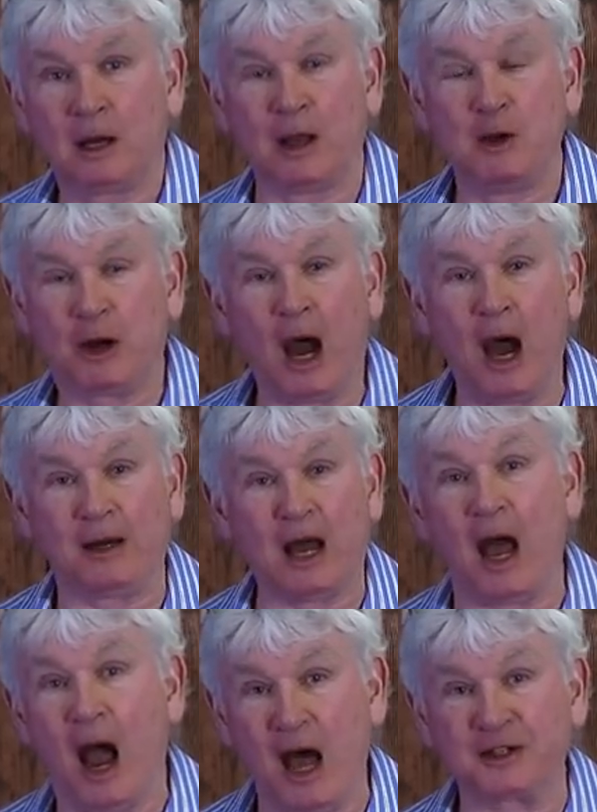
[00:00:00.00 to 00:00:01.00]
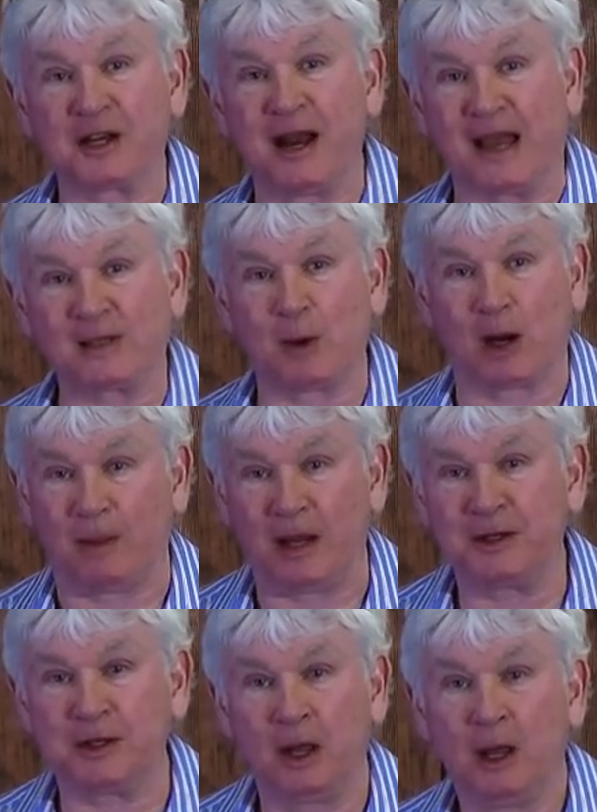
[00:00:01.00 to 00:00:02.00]
Now you can't, I asked an expert at
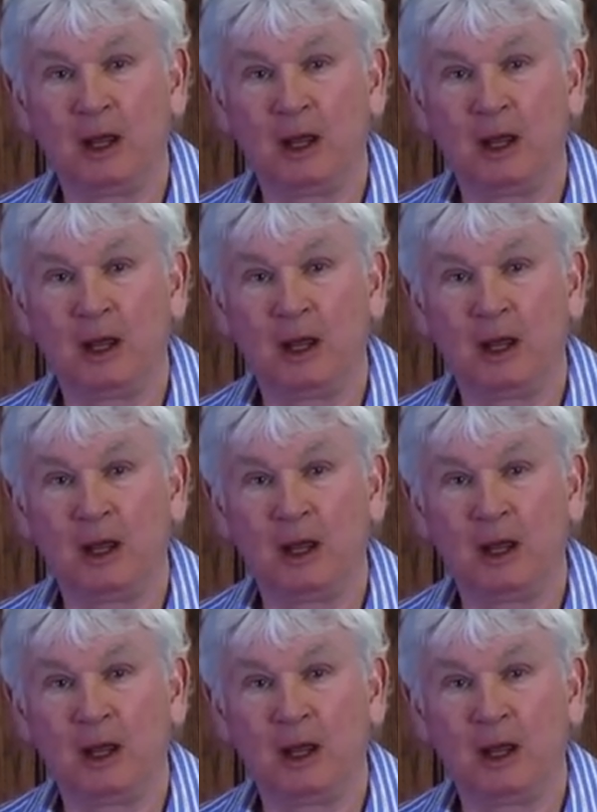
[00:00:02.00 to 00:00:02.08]
this,